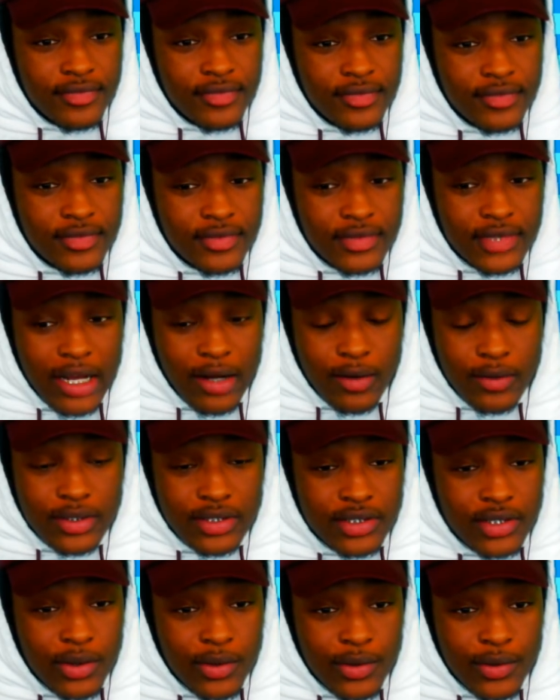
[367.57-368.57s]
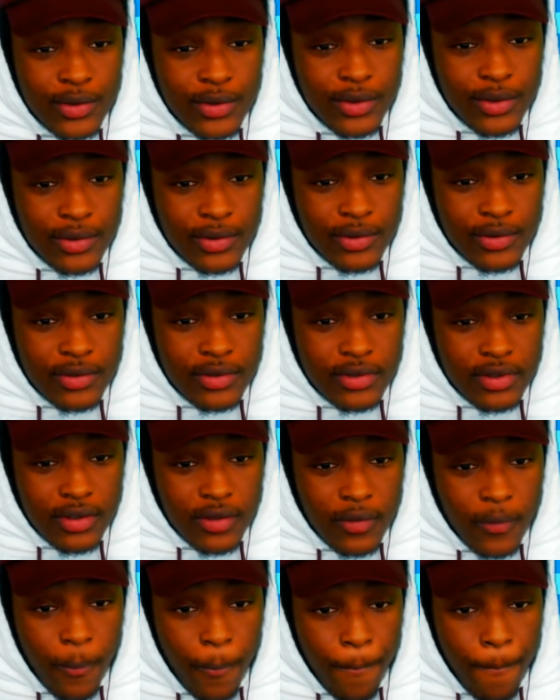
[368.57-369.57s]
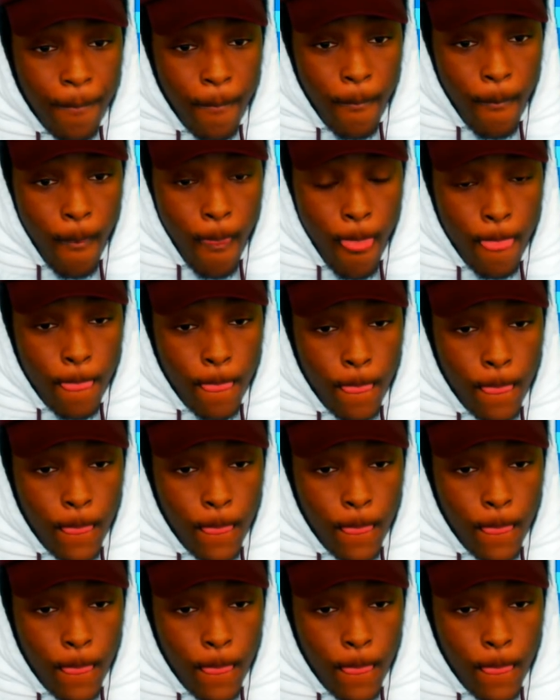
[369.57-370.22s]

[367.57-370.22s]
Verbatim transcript: That was so Fame cool. truly is a fickle friend.